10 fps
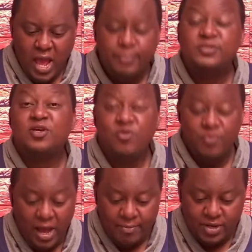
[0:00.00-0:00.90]

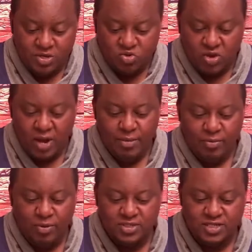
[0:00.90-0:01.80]
Absalom happened to come
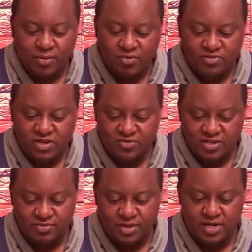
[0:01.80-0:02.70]
upon some of
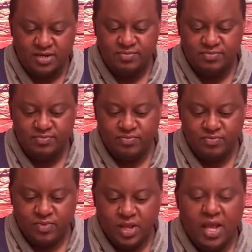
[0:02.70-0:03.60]
David's men.
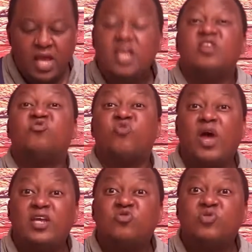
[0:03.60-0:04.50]
He
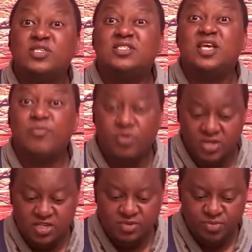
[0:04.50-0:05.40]
tried to escape on
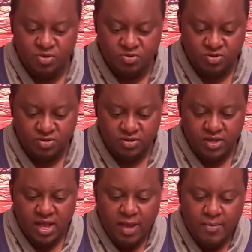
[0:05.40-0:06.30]
his mule,
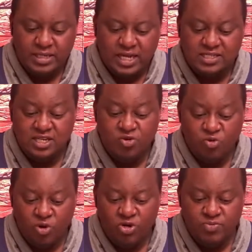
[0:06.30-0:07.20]
but as he
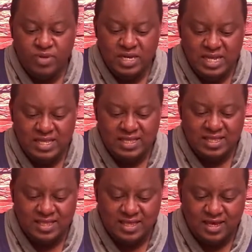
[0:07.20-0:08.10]
rode beneath
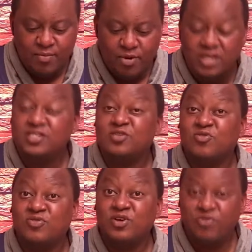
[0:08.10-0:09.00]
the thick branches
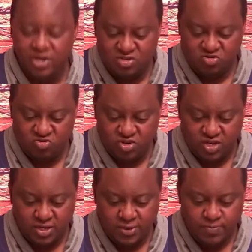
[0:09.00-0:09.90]
of a great
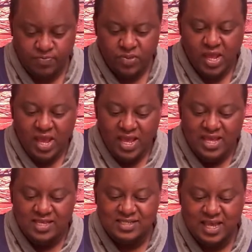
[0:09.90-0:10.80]
tree,
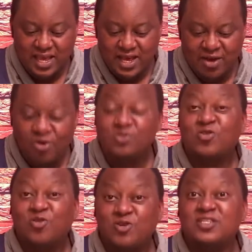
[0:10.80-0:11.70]
his hair got
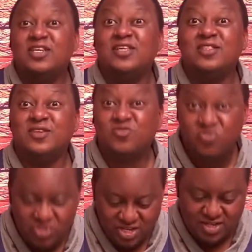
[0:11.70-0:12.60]
caught in the
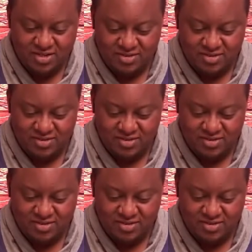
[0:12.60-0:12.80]
tree.